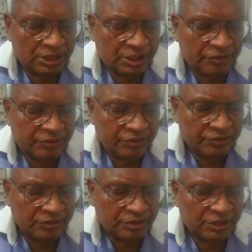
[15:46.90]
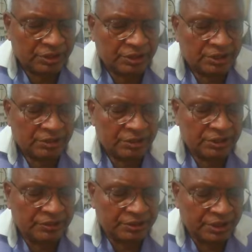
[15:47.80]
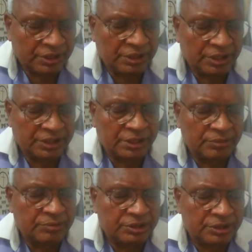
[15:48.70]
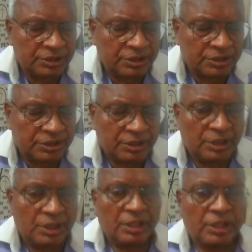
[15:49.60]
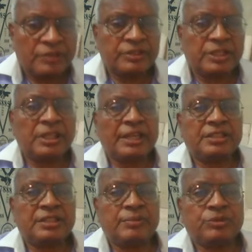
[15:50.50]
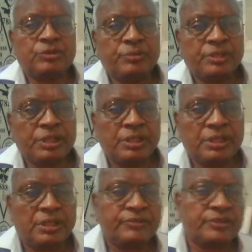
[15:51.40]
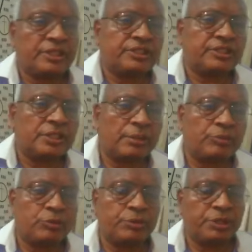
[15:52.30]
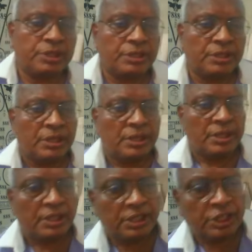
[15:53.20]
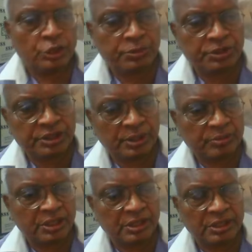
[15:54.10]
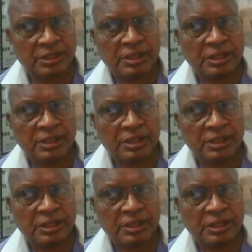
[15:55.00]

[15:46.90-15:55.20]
If sun rays comes, if sunlight comes to me, if sun still come to me, it gives me something.